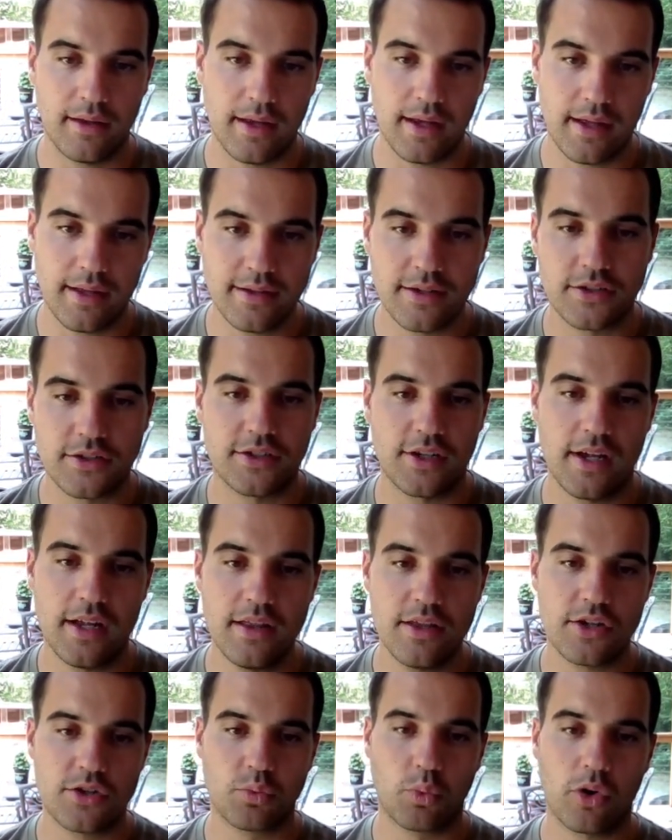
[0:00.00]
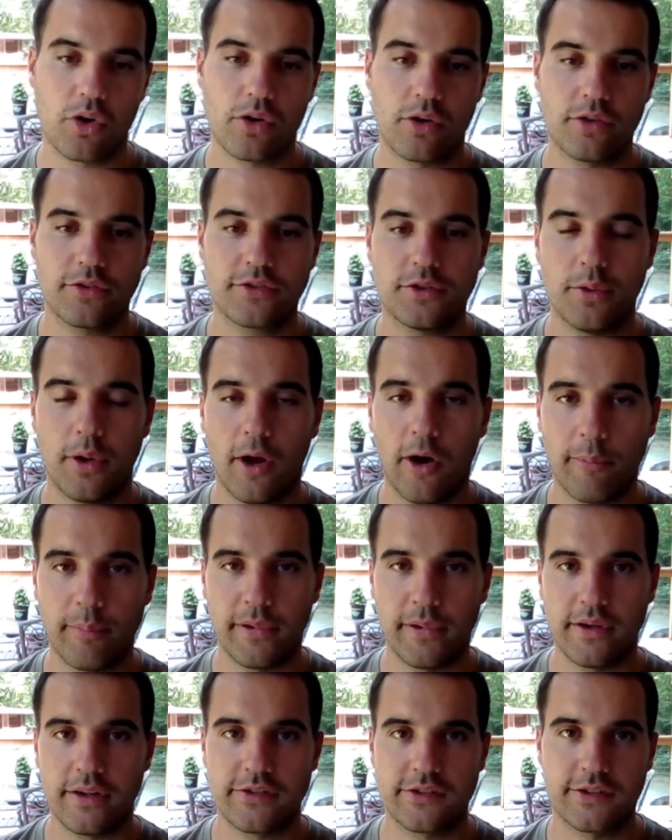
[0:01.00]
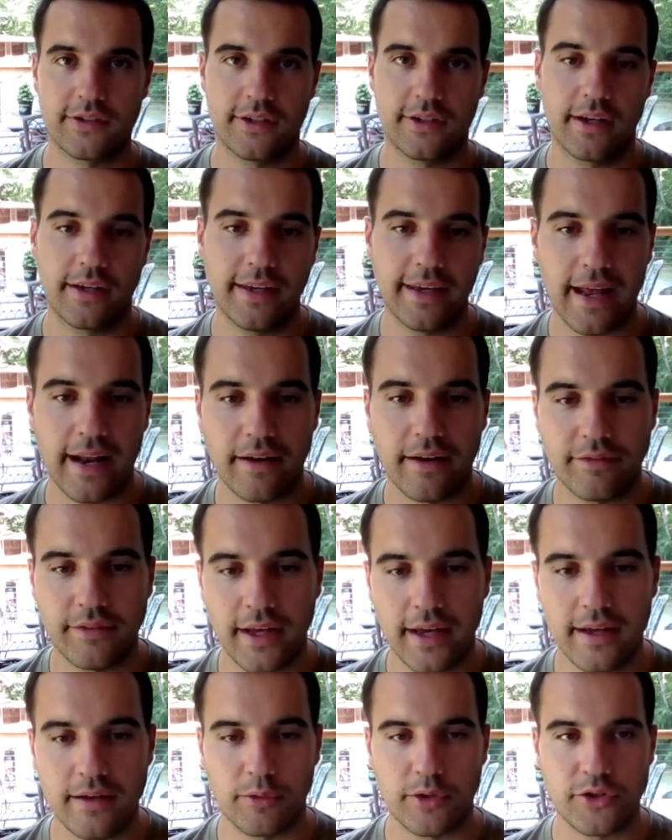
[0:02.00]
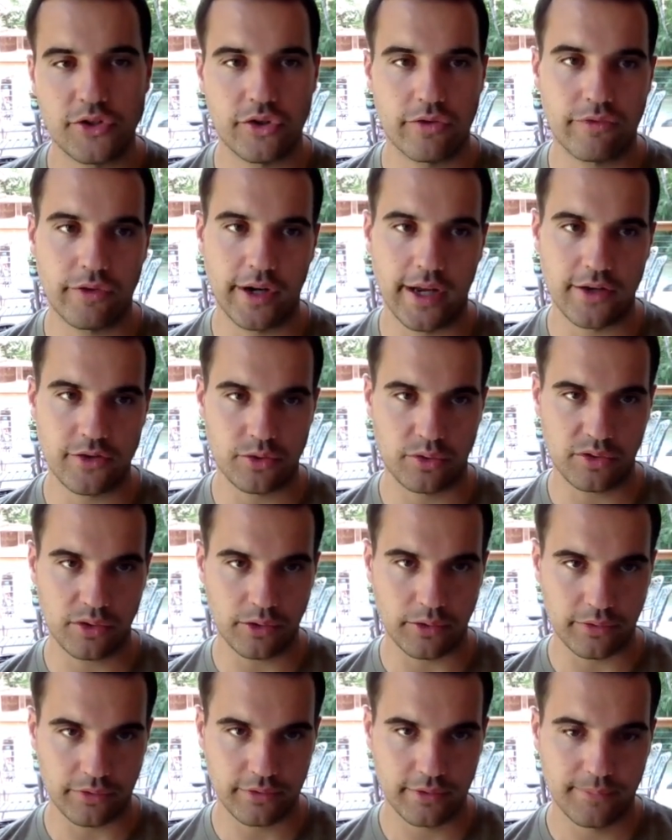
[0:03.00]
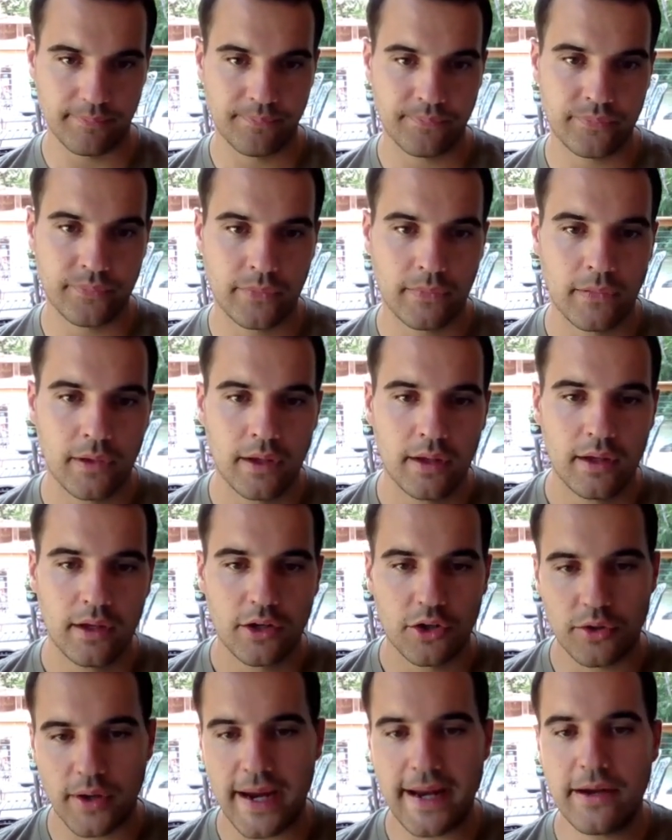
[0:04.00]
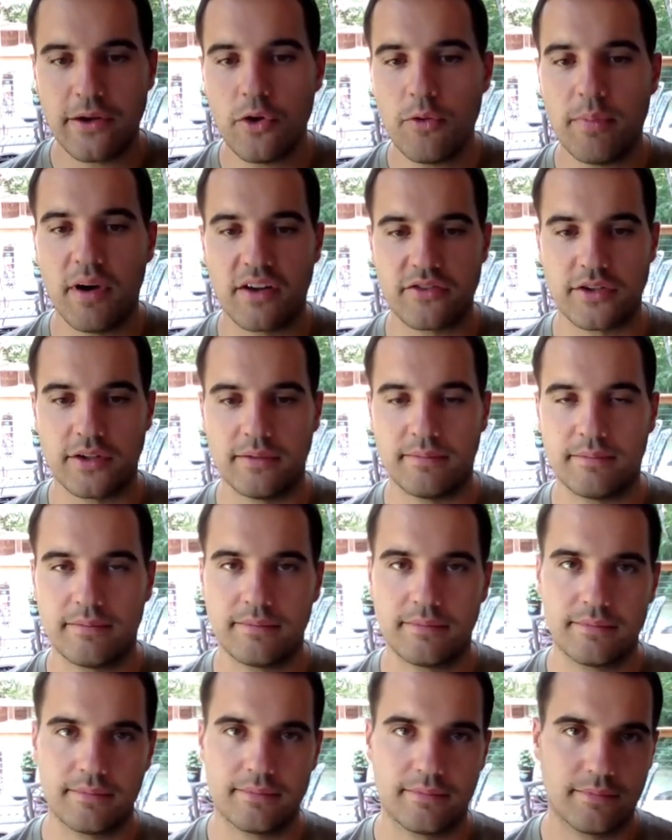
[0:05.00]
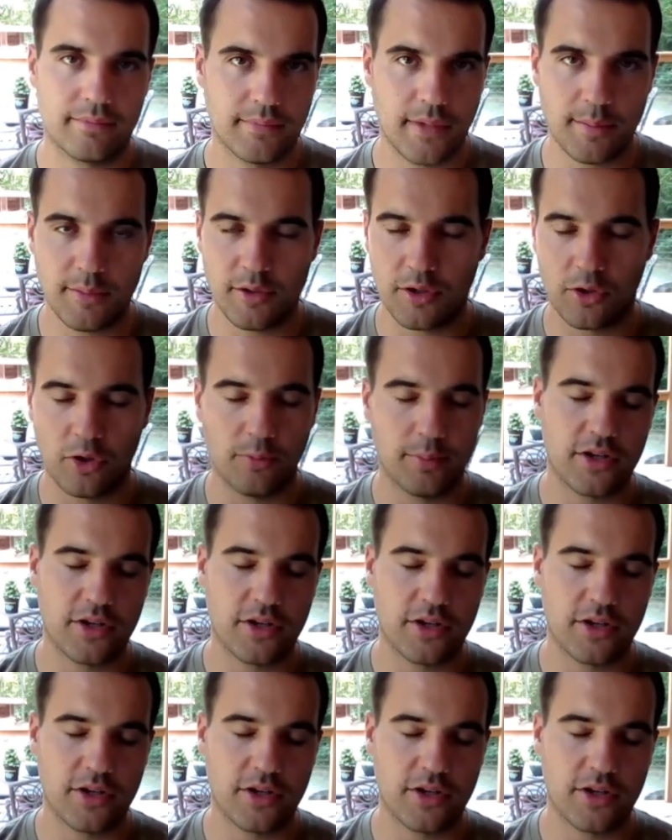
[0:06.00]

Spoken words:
in this world to help us get out of debt and reach our financial goals. Create a new budget. Maybe your old